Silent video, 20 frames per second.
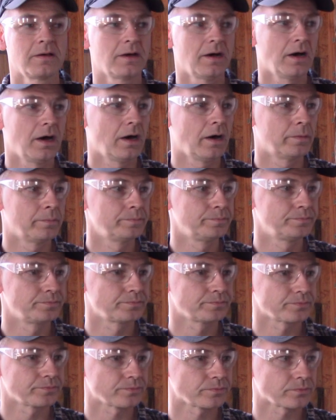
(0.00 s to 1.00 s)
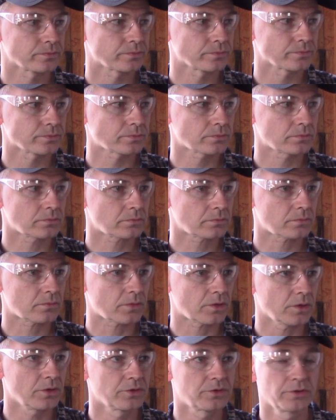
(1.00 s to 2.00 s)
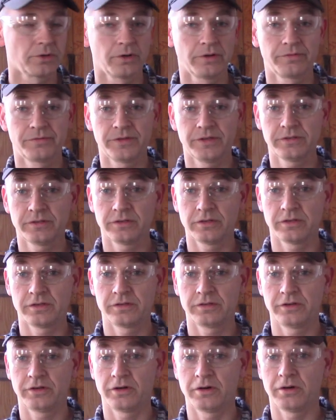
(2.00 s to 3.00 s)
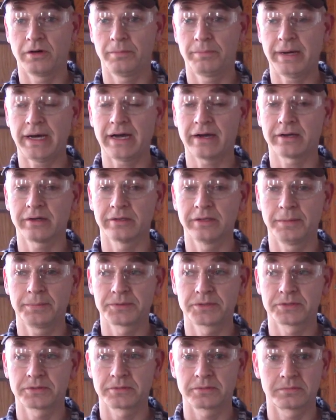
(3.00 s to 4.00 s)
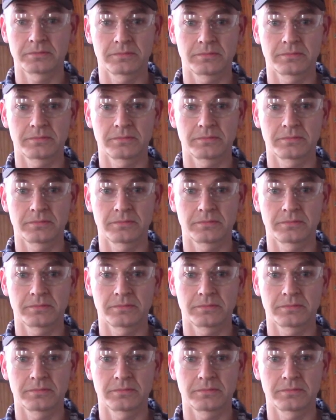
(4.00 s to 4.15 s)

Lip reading: So if this is, apocalypse,